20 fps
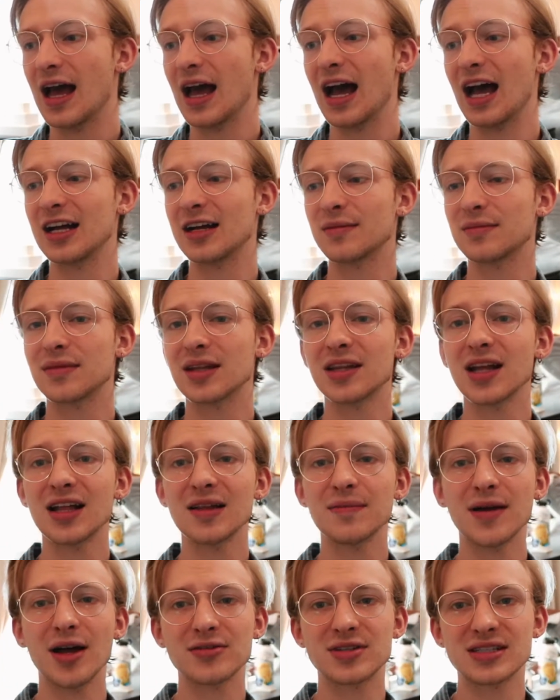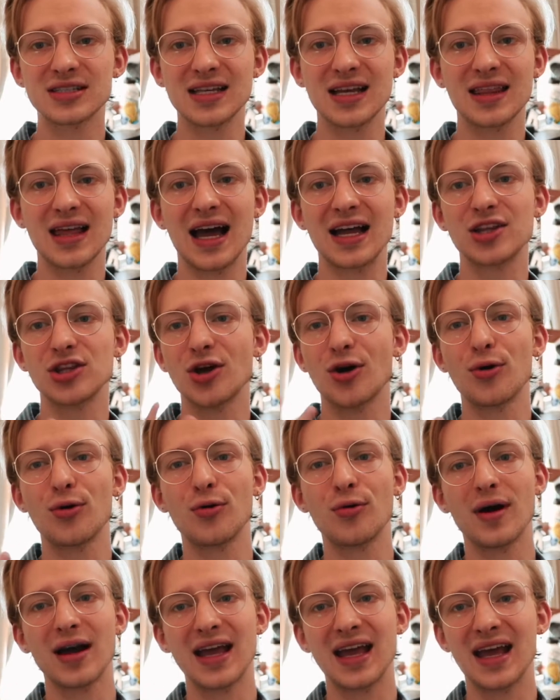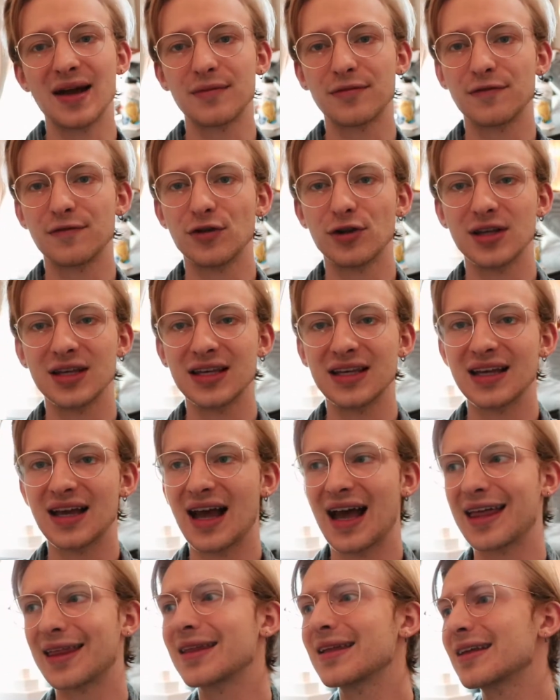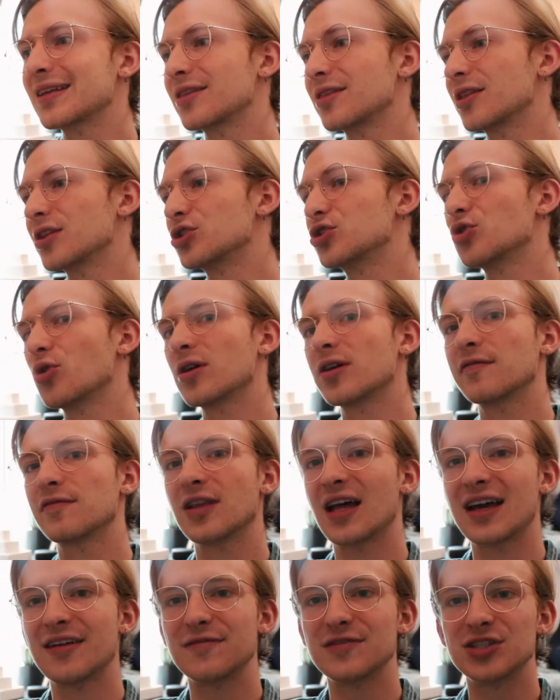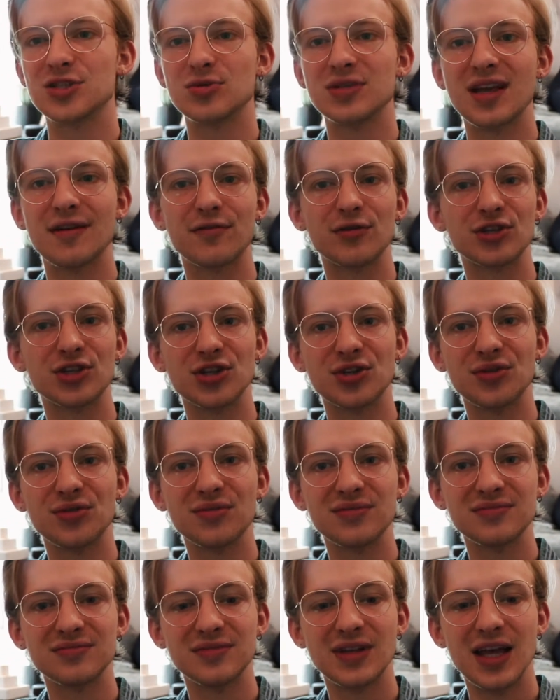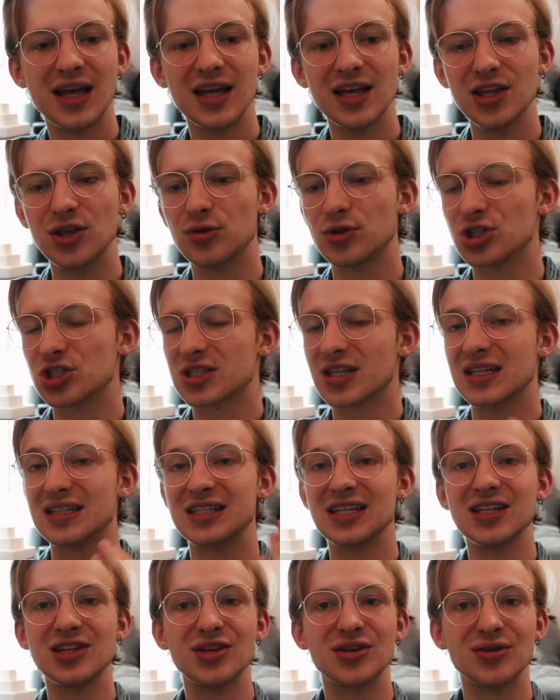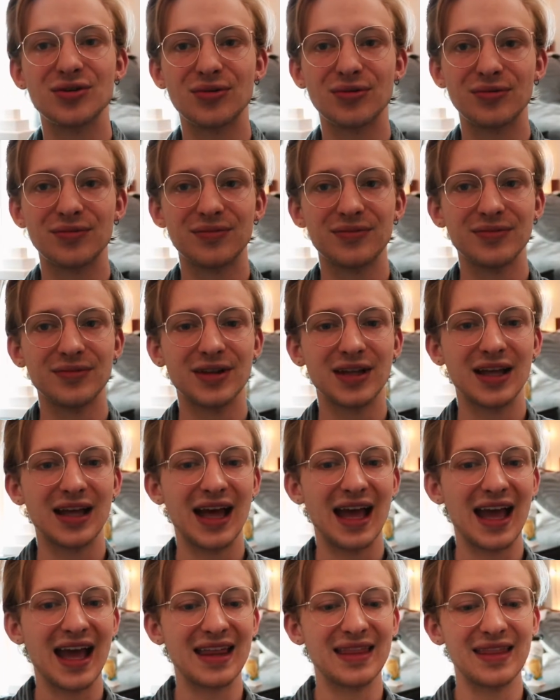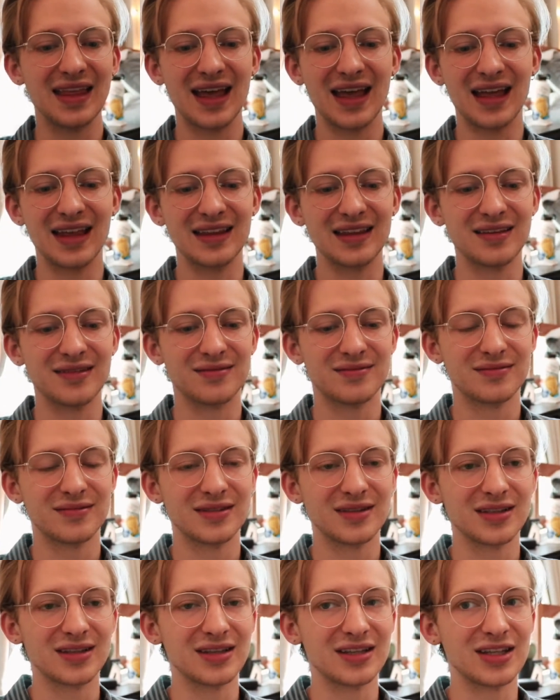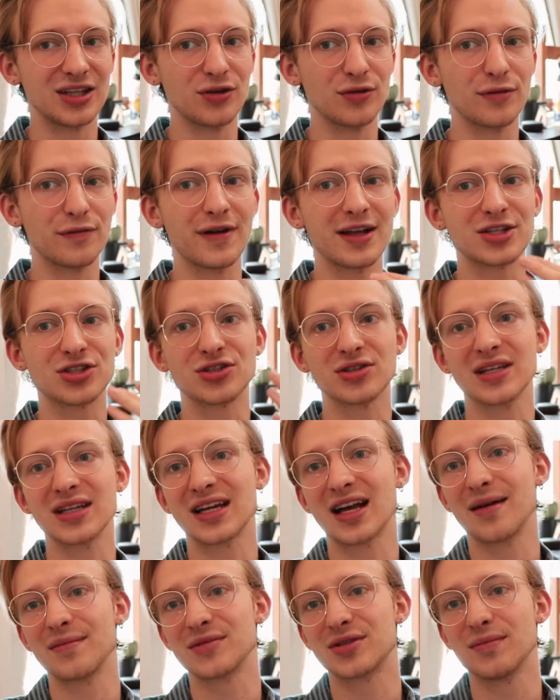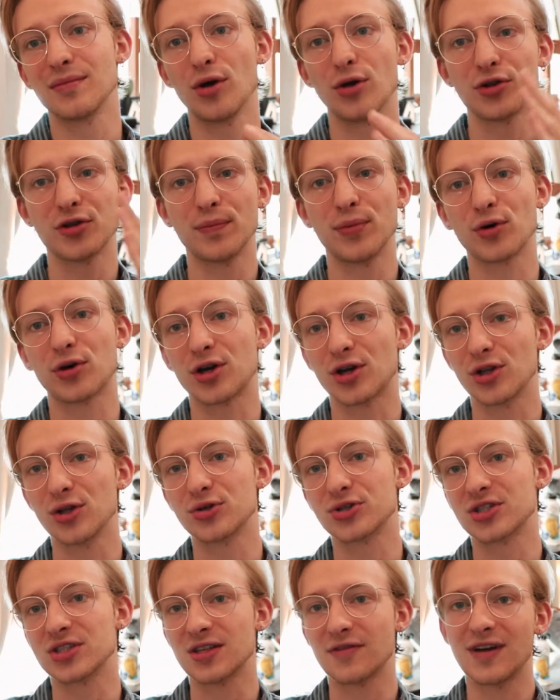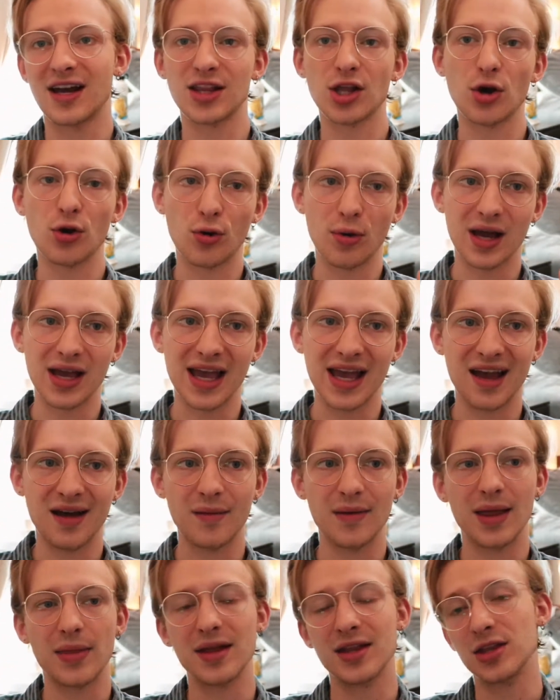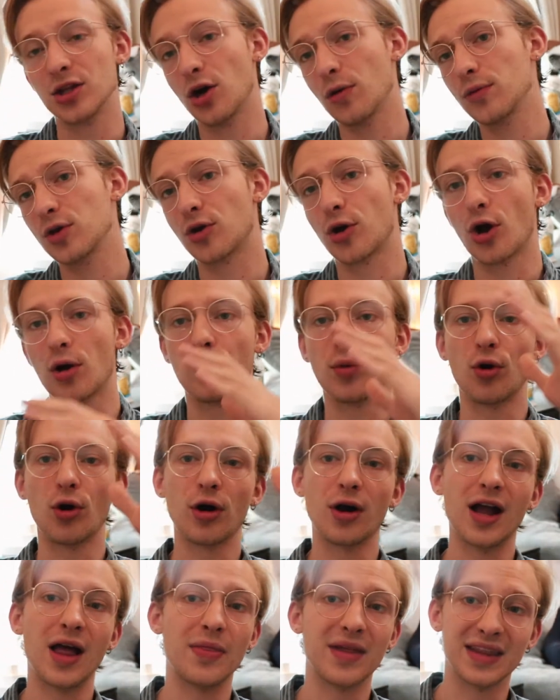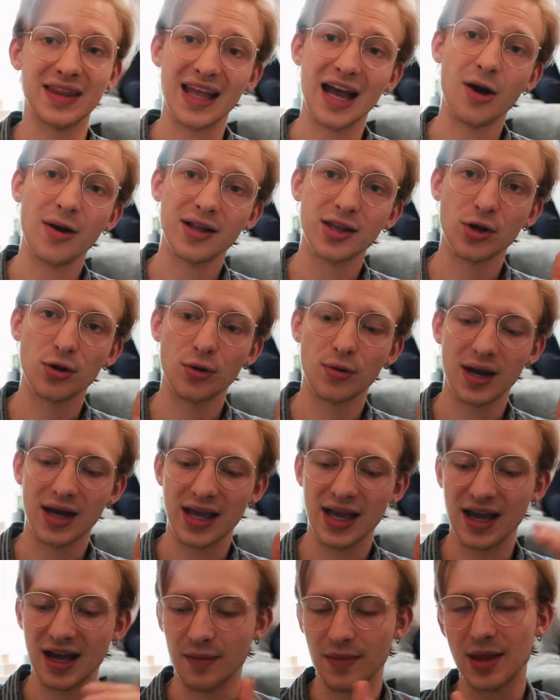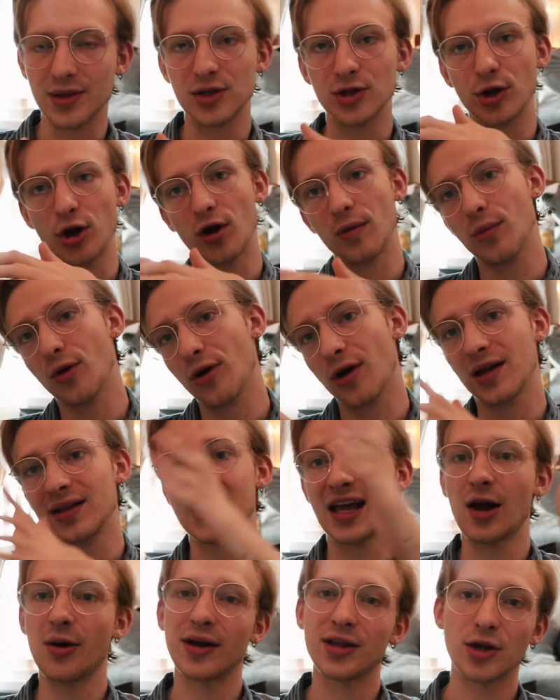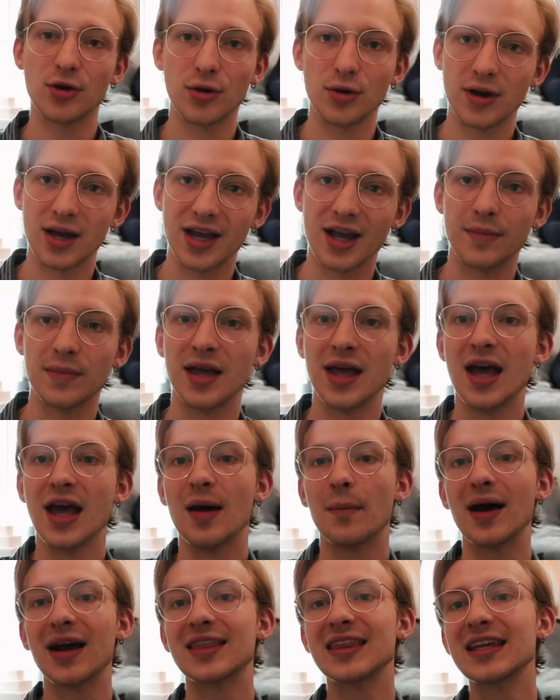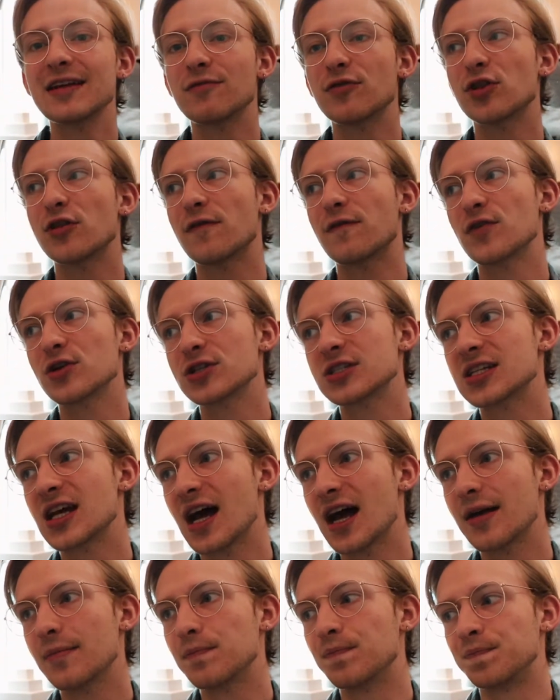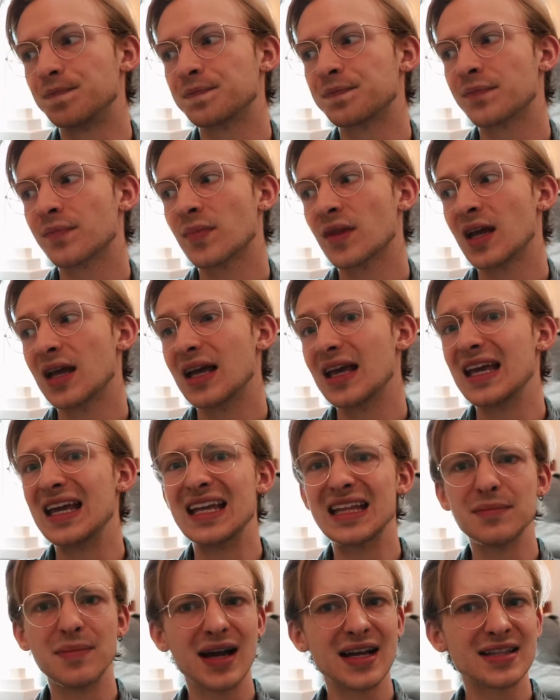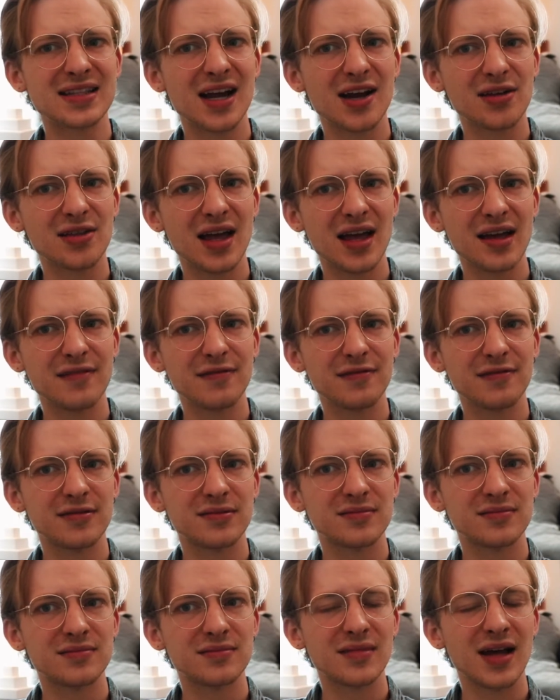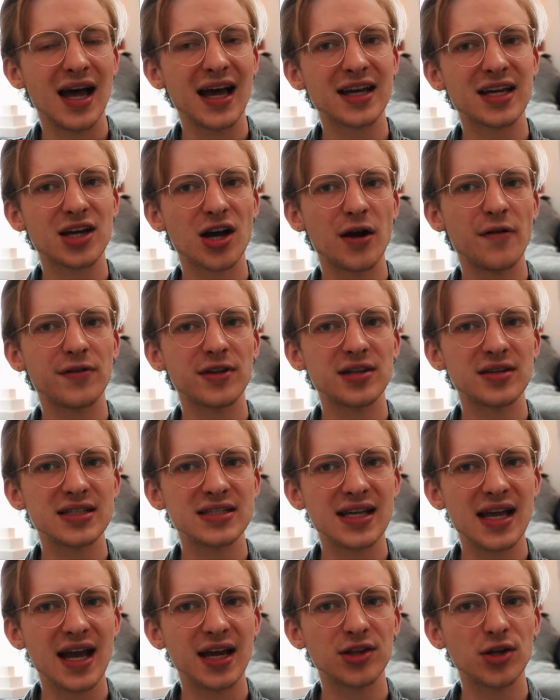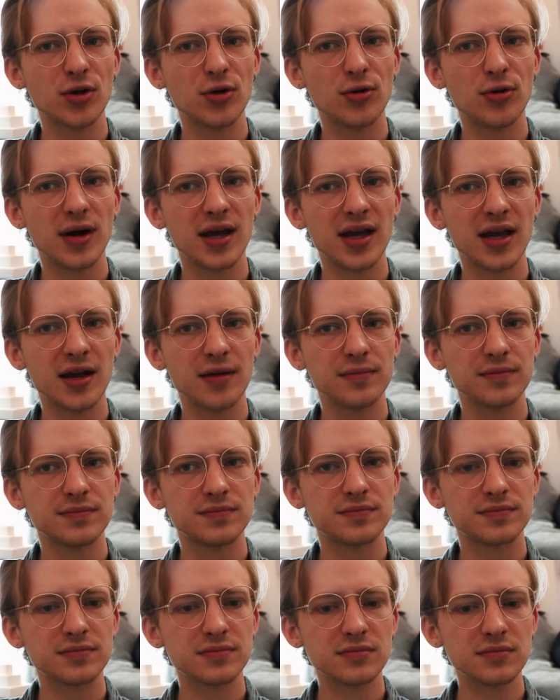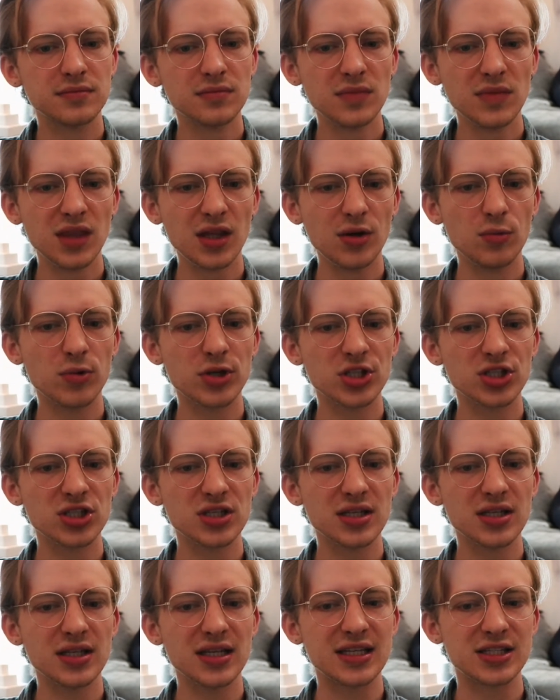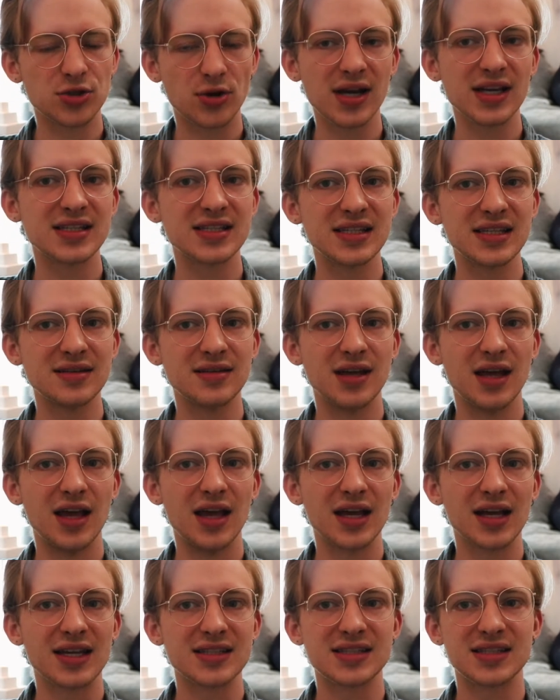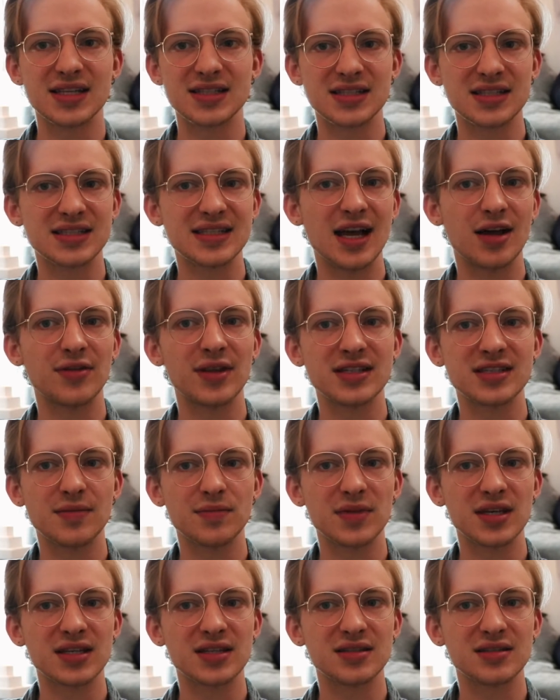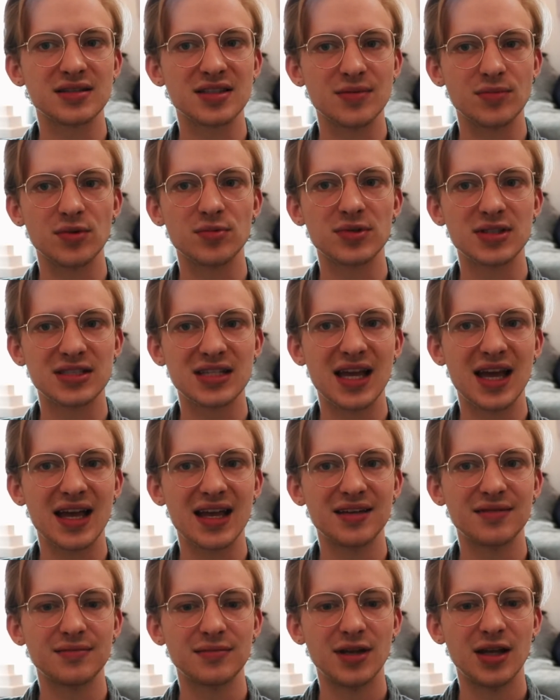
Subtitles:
I'm not about to say that I know who I am fully. I think the joy of life is you never do. You just continue, and then you eventually come to multiple conclusions of I know who I am, and then nope, you grow more, and then now I know who I am, and you grow more, and now I know who I am. But I think for the first time in my entire life, I can confidently say I know who I am, which is crazy, because it doesn't sound like something someone would say.